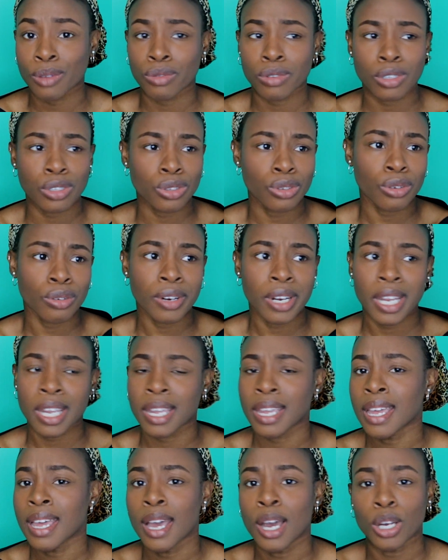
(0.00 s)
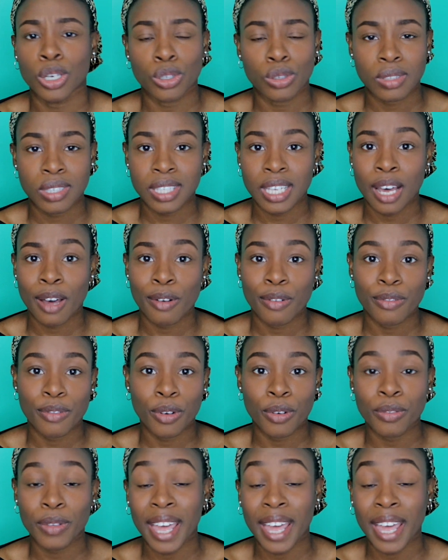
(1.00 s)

restoring yourself of